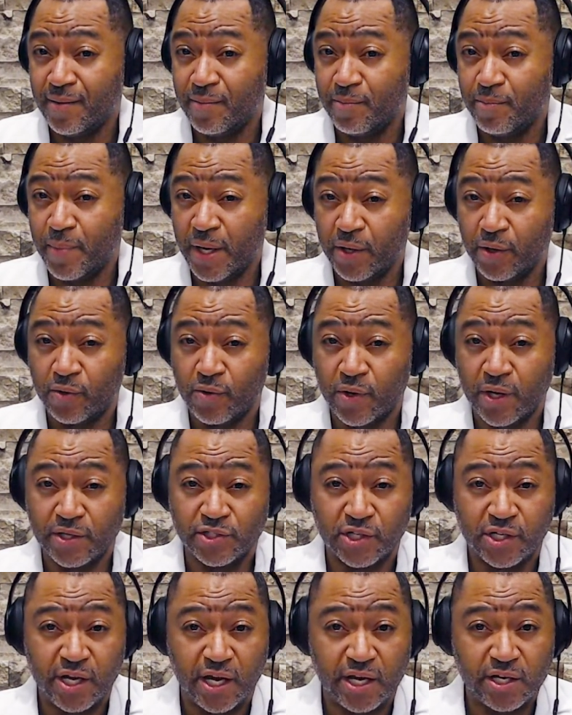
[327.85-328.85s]
medical
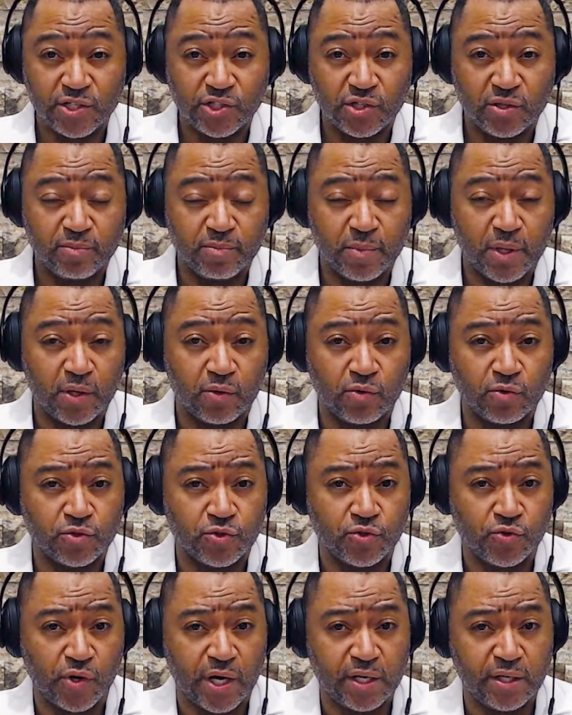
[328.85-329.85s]
education, medical
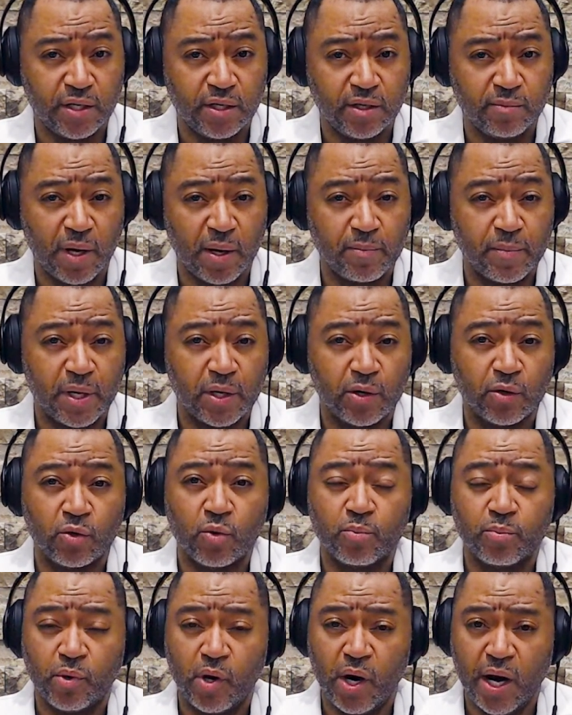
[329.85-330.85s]
training, my
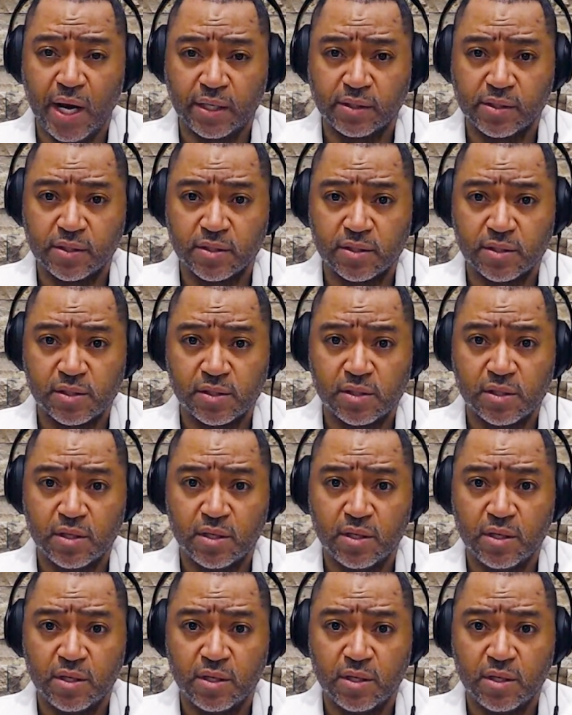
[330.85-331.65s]
medical practice.